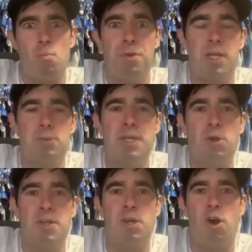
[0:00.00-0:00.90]
because we
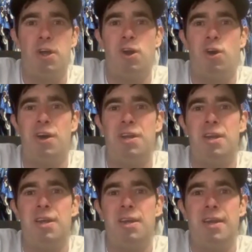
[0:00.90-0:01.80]
started talking on
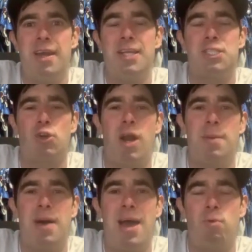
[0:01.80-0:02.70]

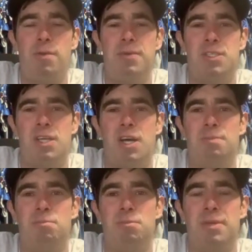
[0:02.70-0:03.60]
Instagram, I had one of his
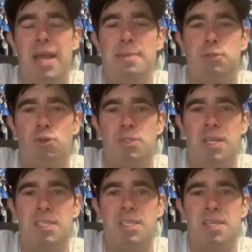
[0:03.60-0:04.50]
game
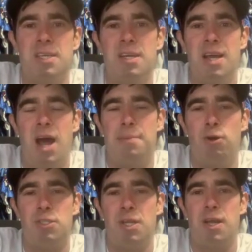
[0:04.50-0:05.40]
jerseys. I
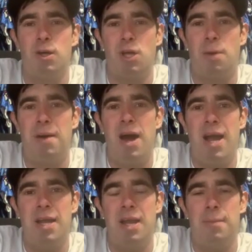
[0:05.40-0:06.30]
posted. He goes, "I'll
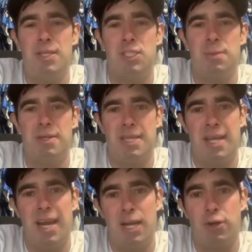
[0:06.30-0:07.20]
buy it," and I messaged him. I
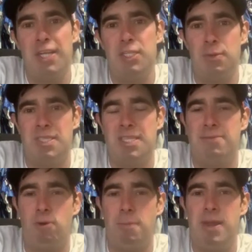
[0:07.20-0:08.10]
said, "Can I trade you
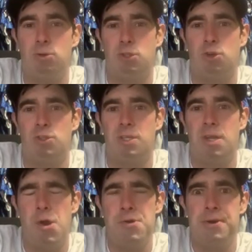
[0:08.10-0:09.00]
instead for a Bengals
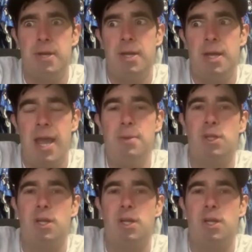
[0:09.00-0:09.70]
jersey?" He was